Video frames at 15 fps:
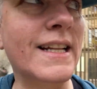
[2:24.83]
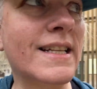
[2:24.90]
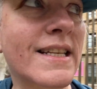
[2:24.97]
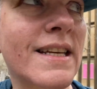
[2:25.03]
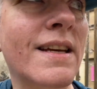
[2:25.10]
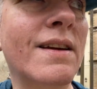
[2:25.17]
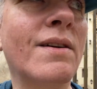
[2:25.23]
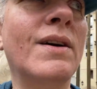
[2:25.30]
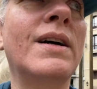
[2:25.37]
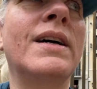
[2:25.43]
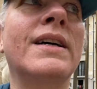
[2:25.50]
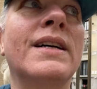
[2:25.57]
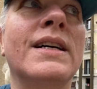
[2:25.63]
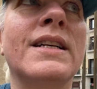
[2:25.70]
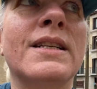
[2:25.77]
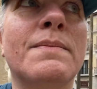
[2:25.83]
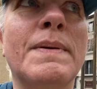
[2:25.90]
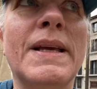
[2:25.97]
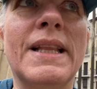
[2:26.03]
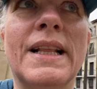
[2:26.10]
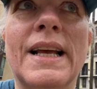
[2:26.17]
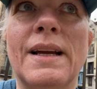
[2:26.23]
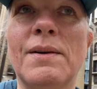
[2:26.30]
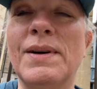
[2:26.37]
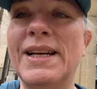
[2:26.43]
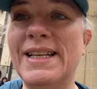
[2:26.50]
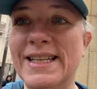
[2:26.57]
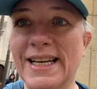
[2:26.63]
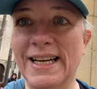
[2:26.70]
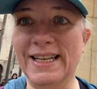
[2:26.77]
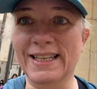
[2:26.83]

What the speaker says: to speak the language,